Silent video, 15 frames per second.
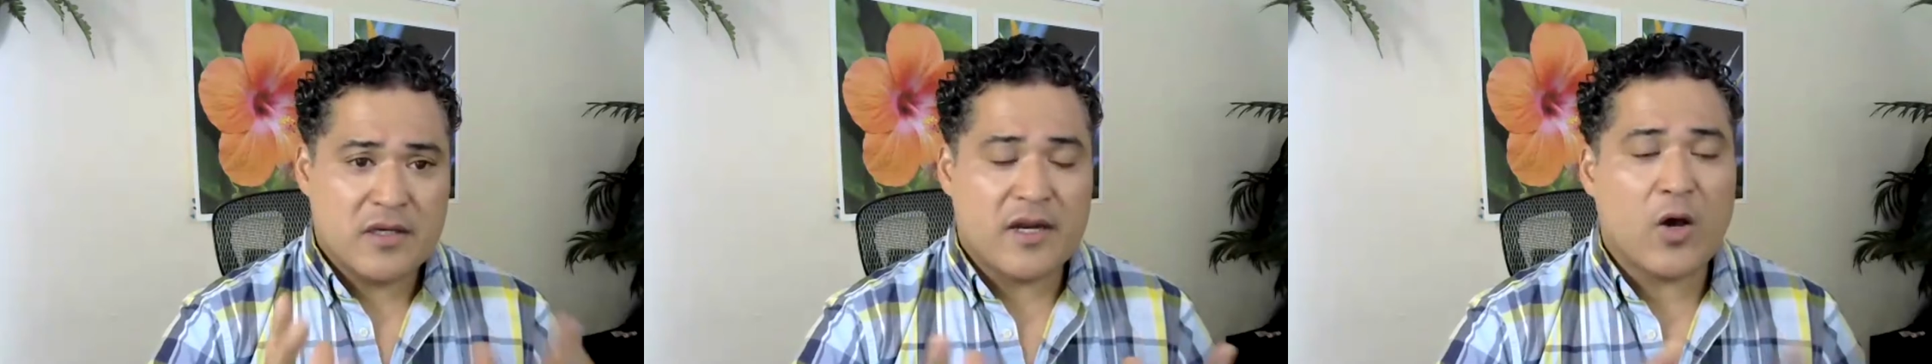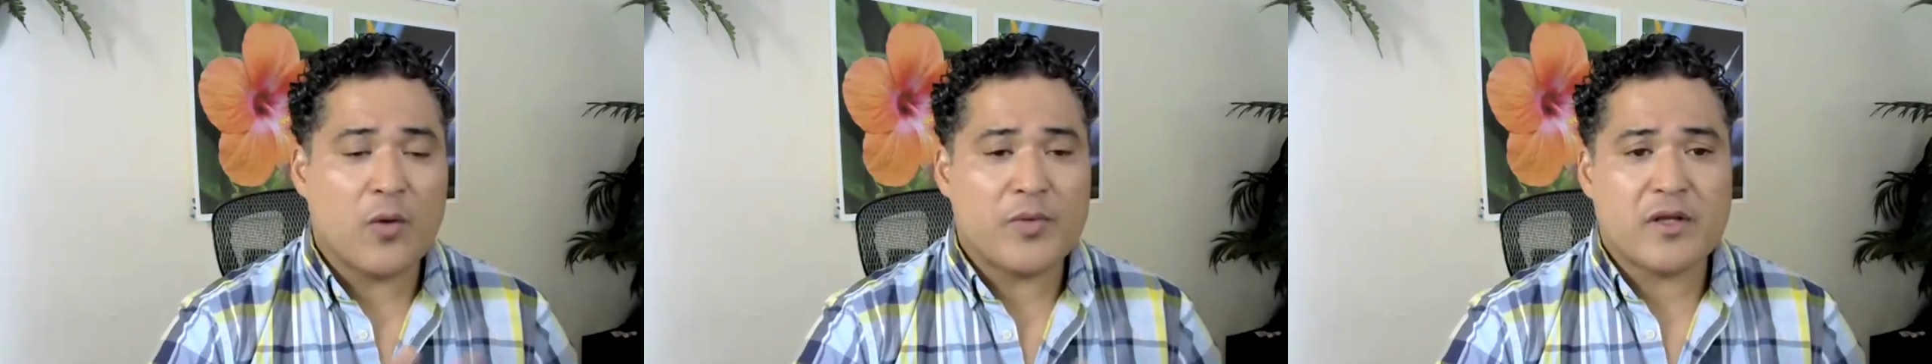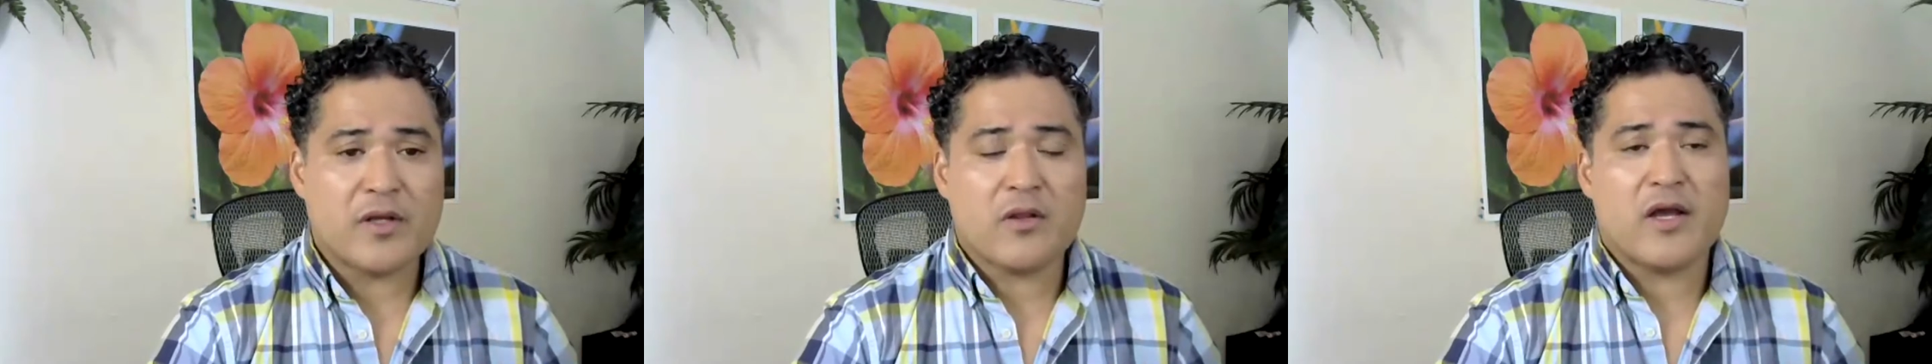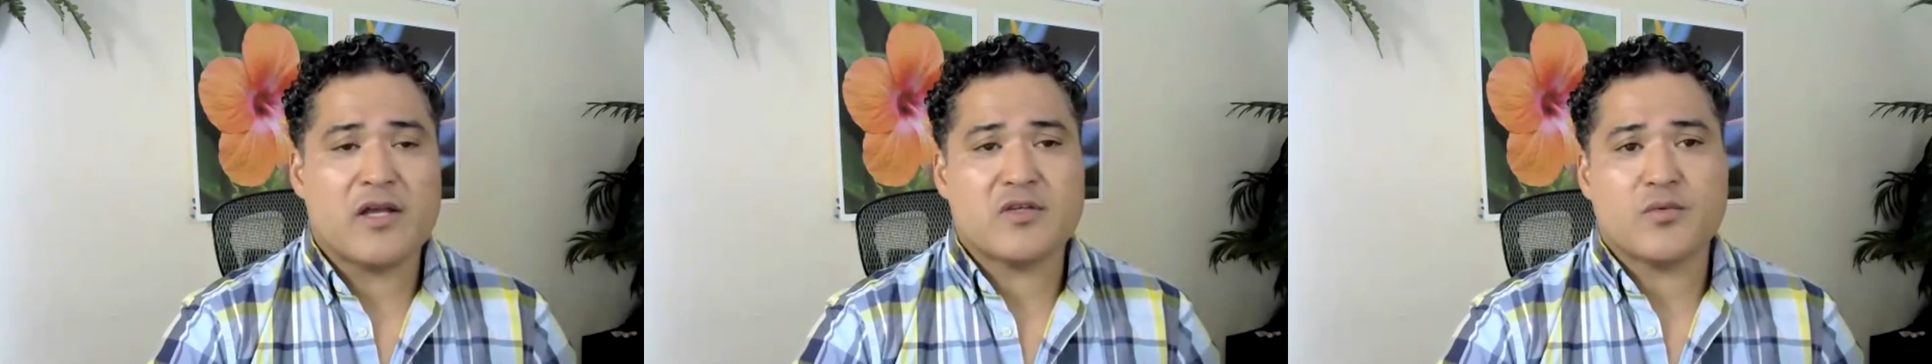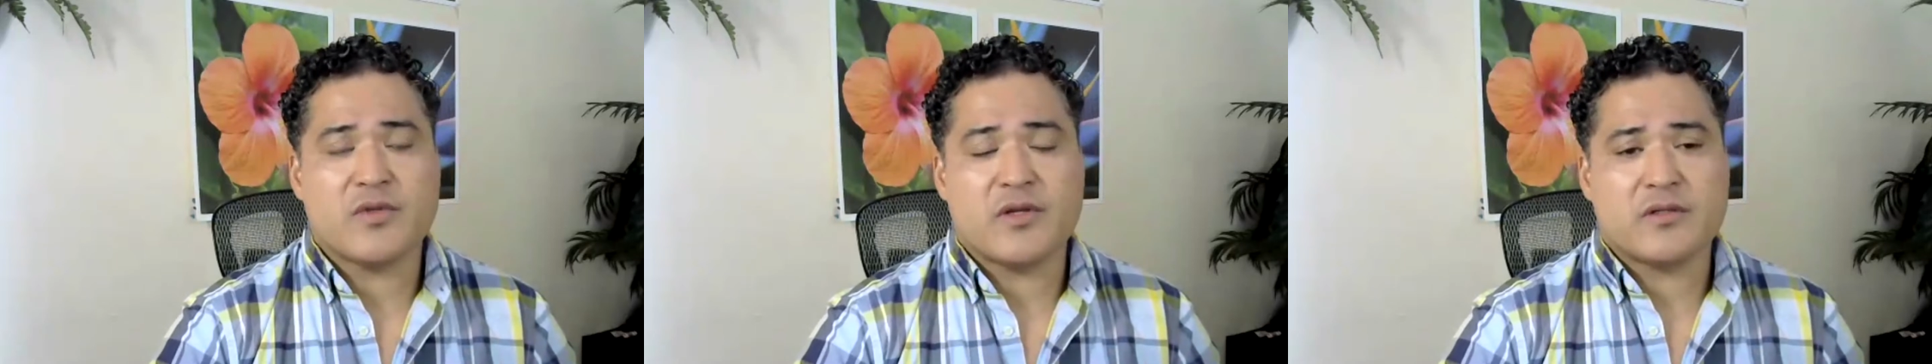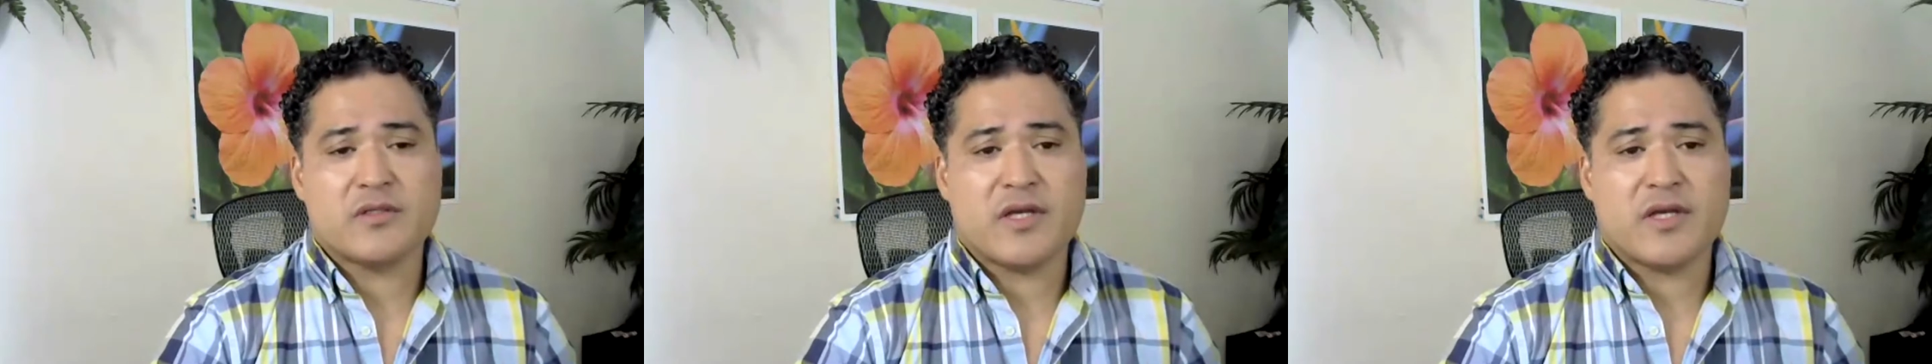helping clients with their